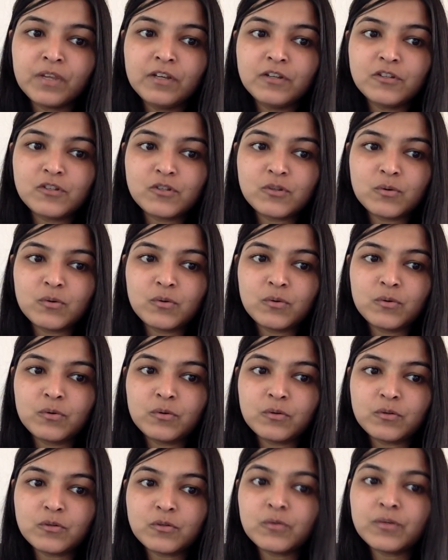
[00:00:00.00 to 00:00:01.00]
So
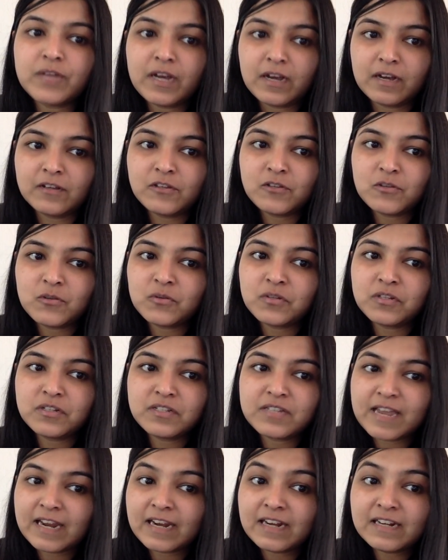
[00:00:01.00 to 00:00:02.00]
yeah, so the
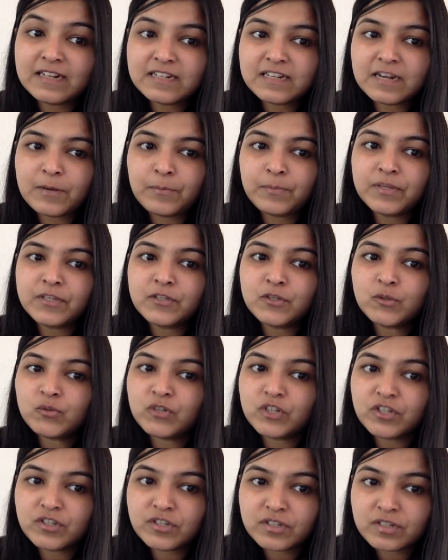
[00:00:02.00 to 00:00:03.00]
second step is you
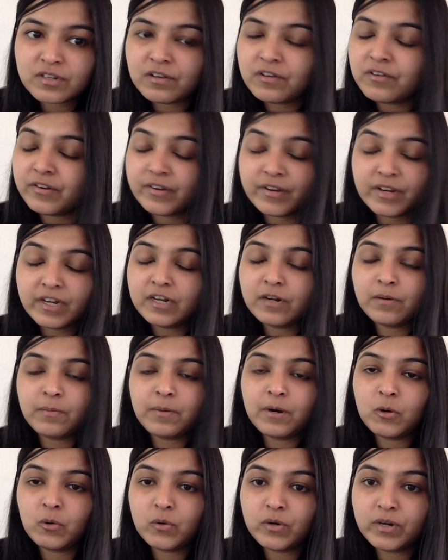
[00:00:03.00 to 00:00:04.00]
just read
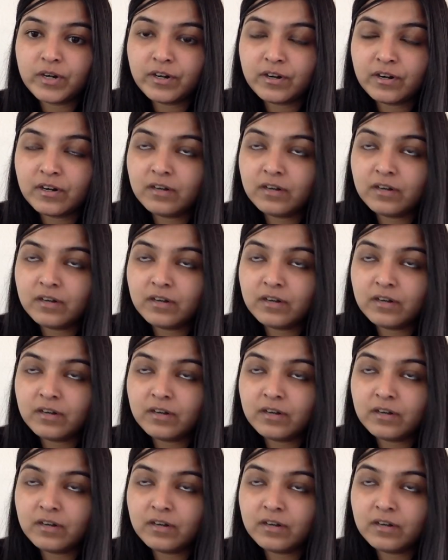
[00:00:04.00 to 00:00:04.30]
about it,